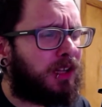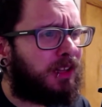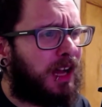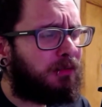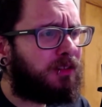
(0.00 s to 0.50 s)

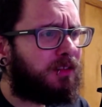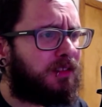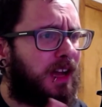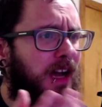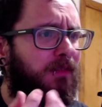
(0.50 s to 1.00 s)
allows us
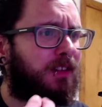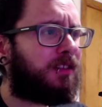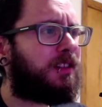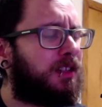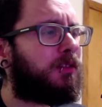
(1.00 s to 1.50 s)
to have a
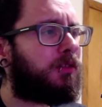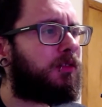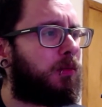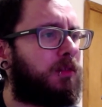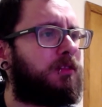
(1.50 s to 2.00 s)
single
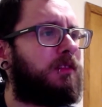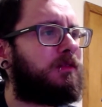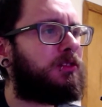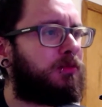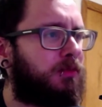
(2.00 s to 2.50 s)
source
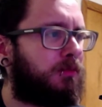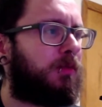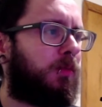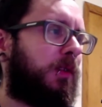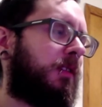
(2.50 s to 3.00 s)
of
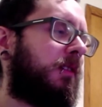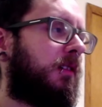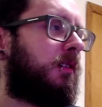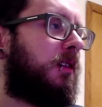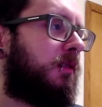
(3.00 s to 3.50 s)
truth within
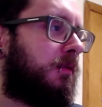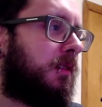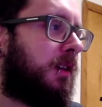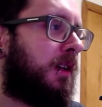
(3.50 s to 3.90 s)
our code.